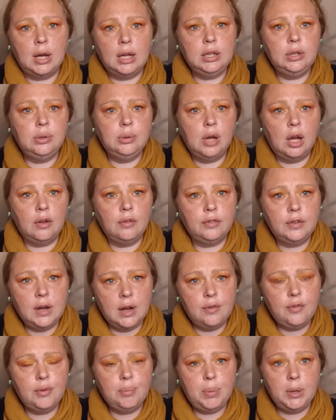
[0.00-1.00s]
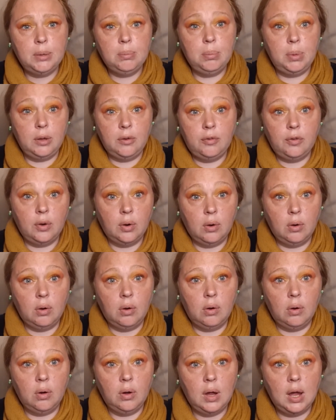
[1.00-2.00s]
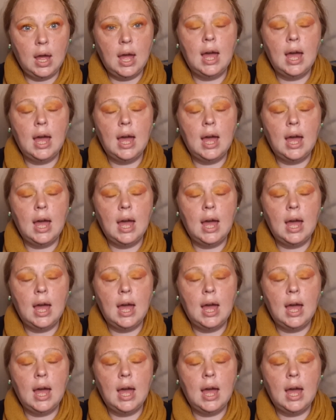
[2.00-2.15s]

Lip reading: you have never been before